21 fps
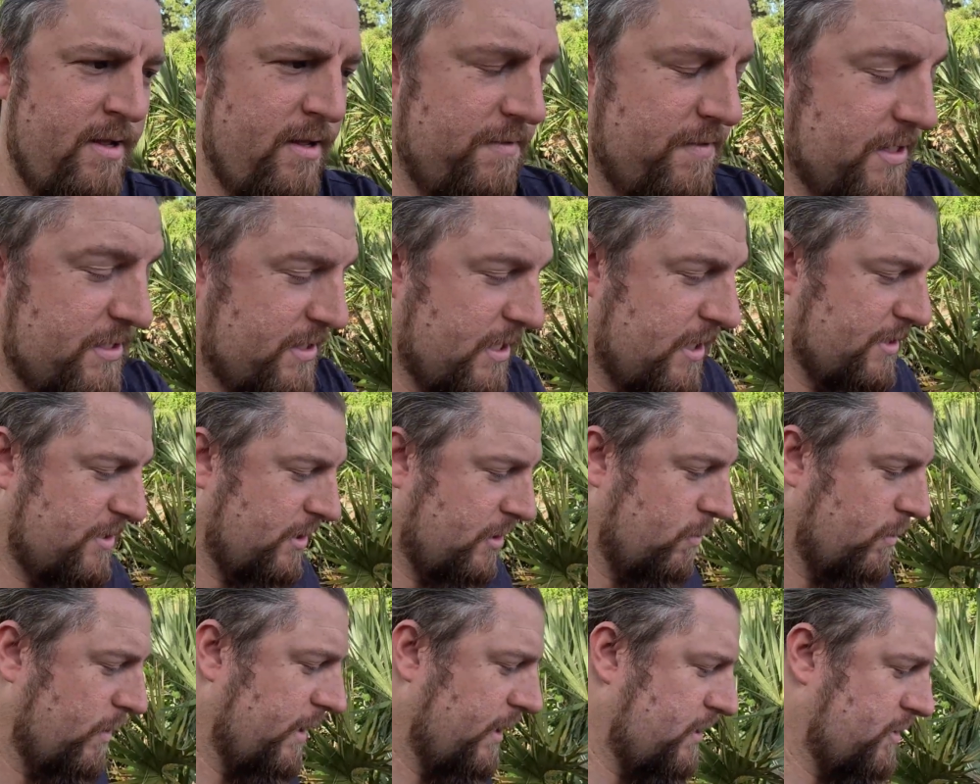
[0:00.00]
This also
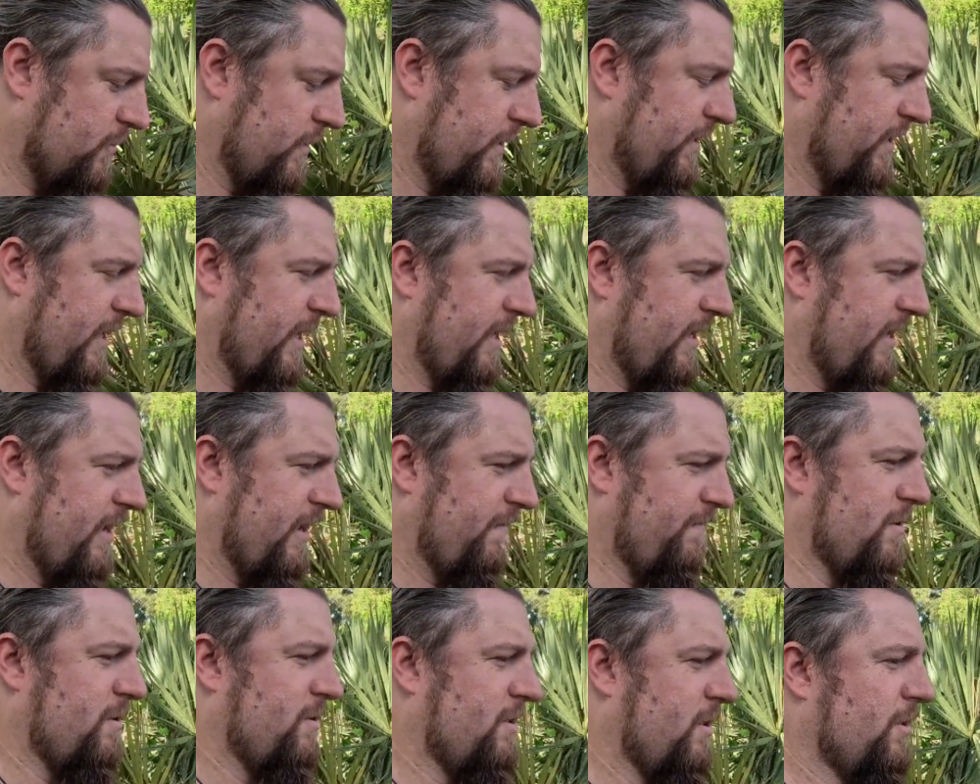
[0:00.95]
works with like
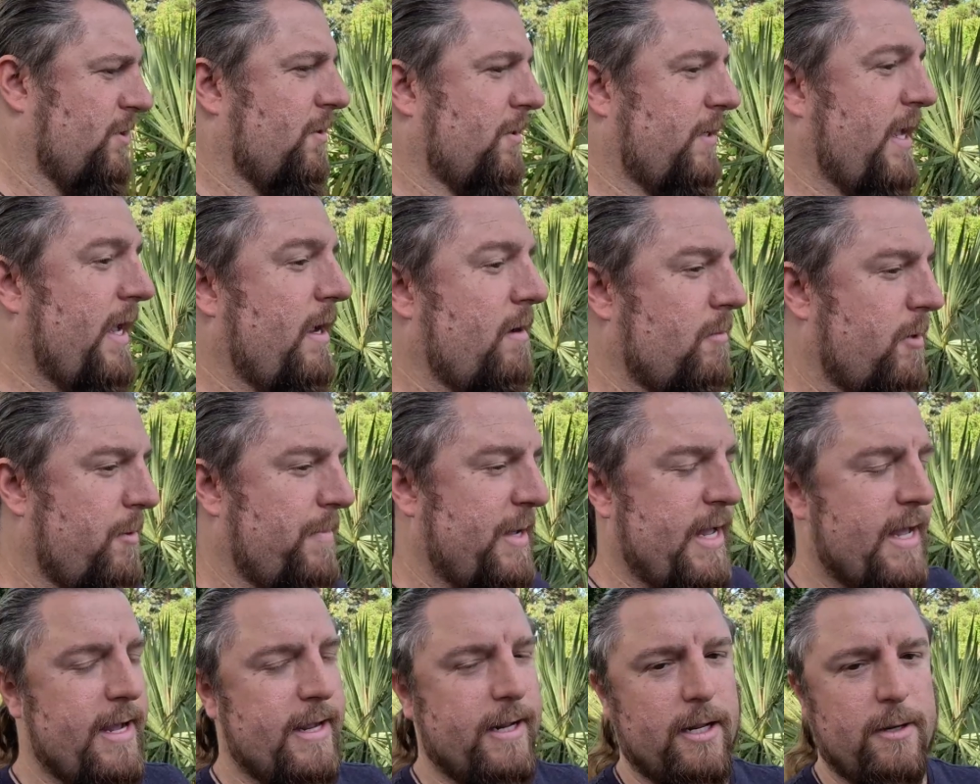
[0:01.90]
if you took your camera
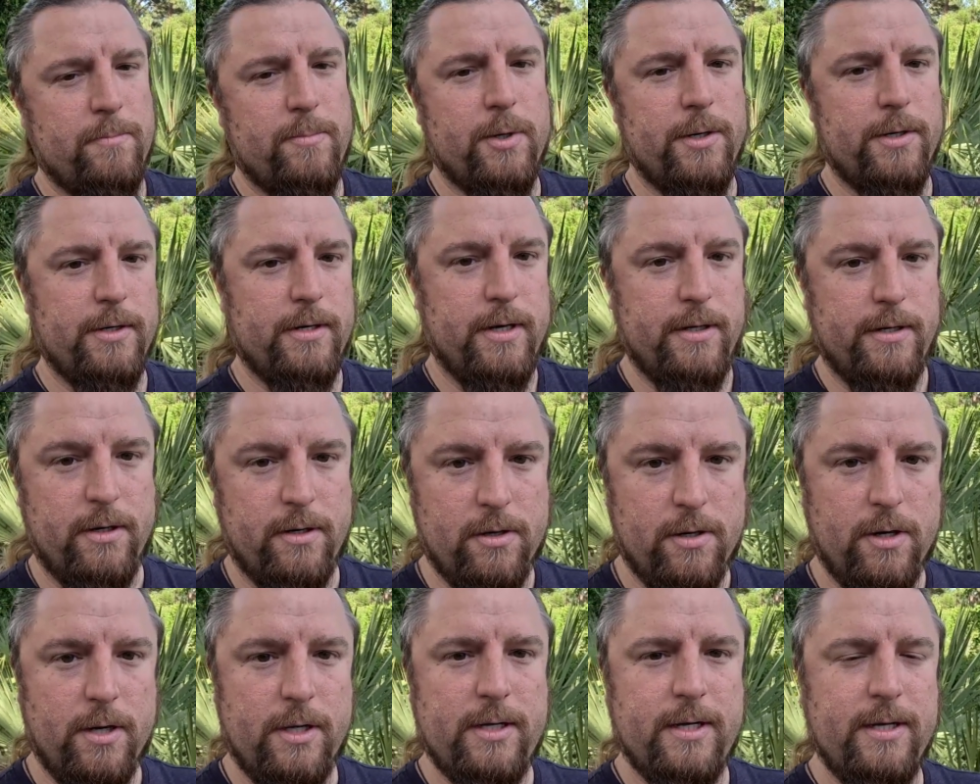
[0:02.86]
bag and put it on a
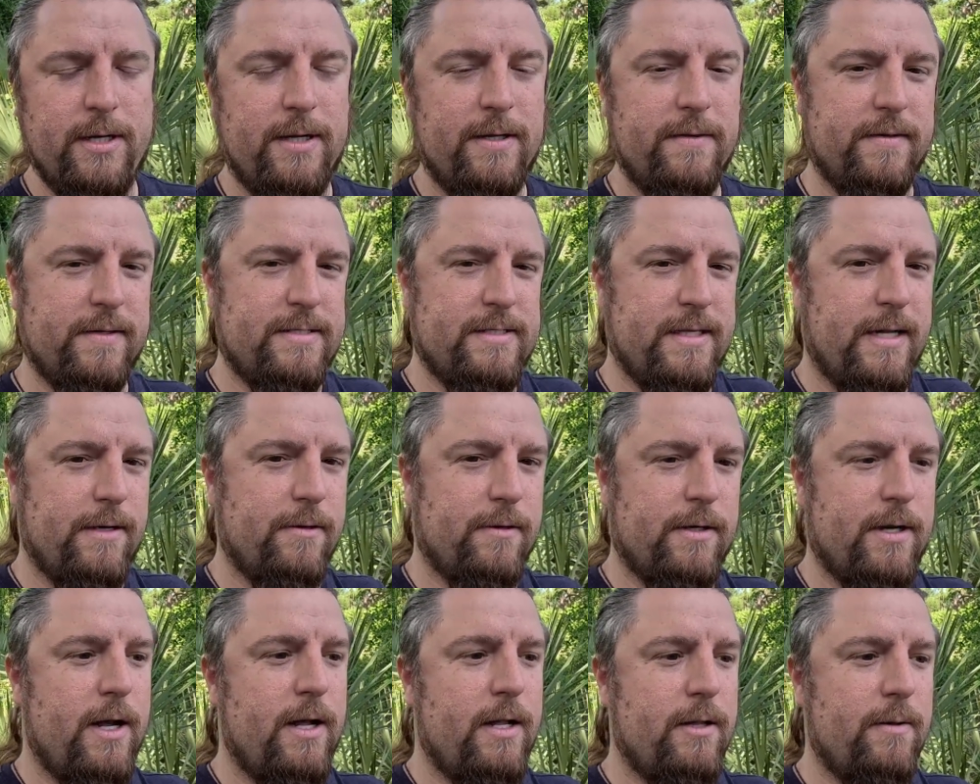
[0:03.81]
hook in the center
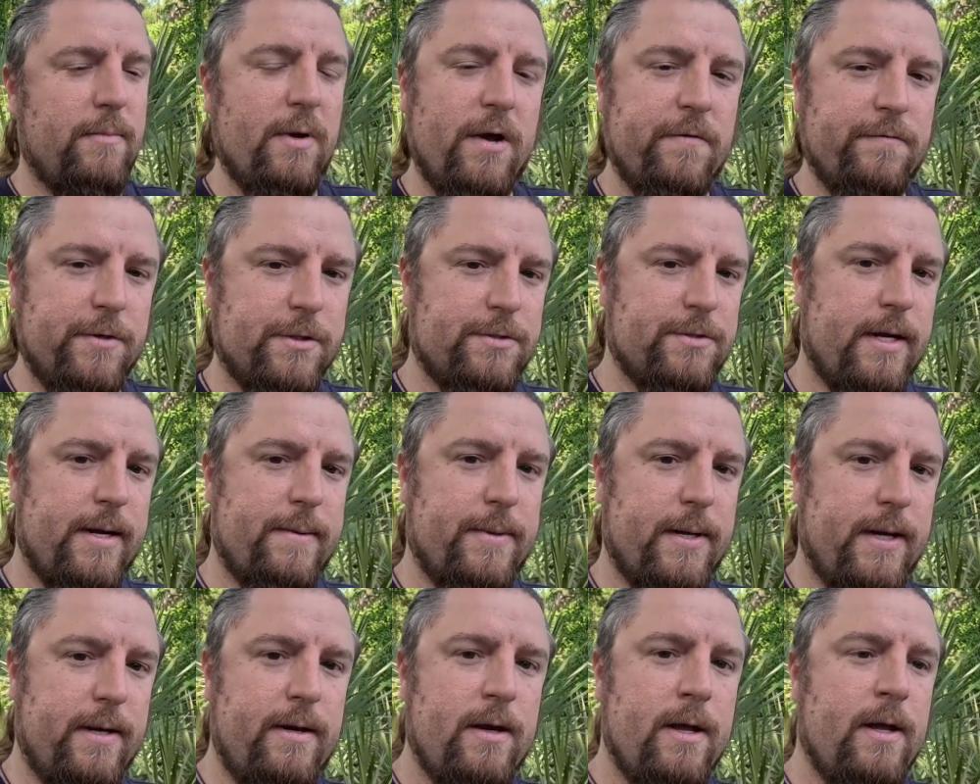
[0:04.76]
column of your
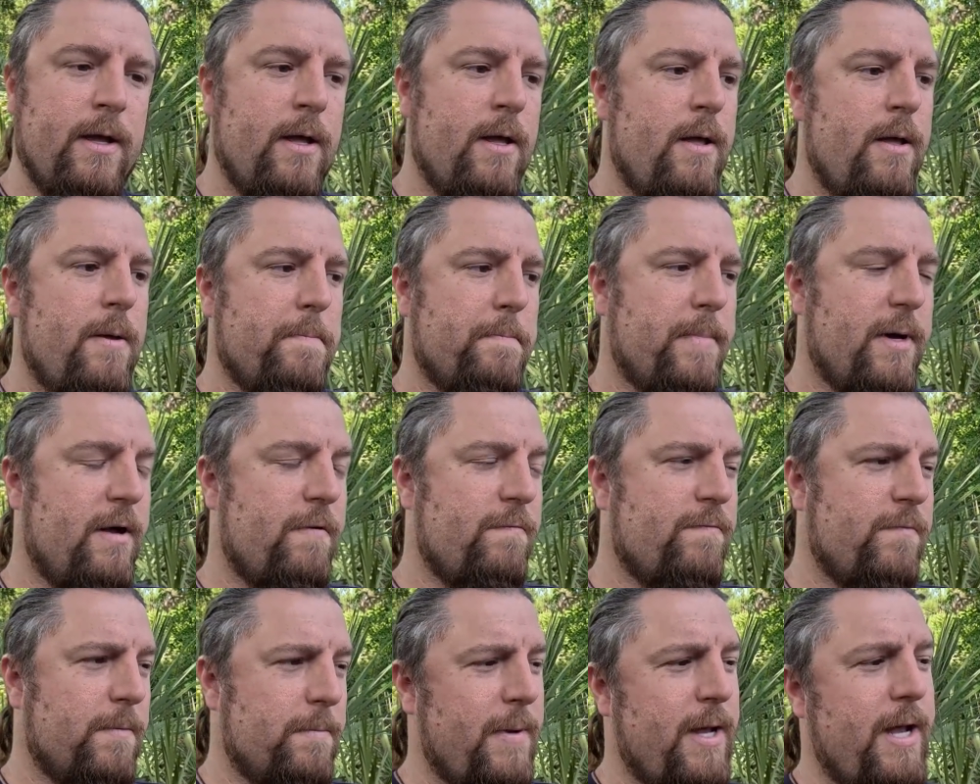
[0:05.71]
tripod. But
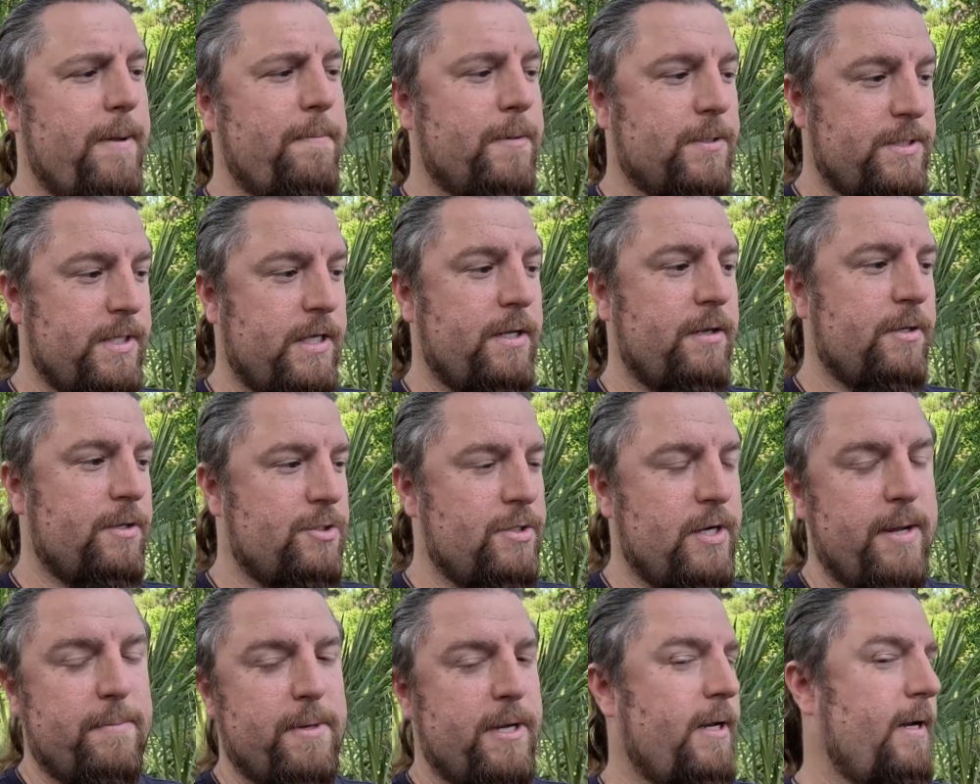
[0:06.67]
for my particular
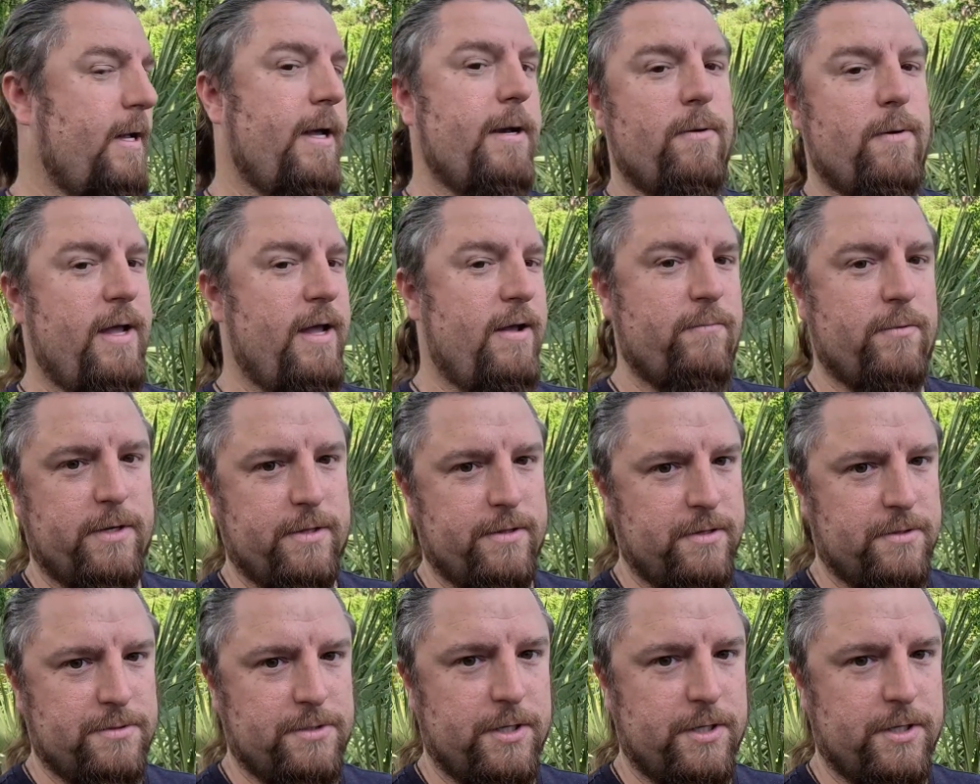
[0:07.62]
tripod, I don't have one of those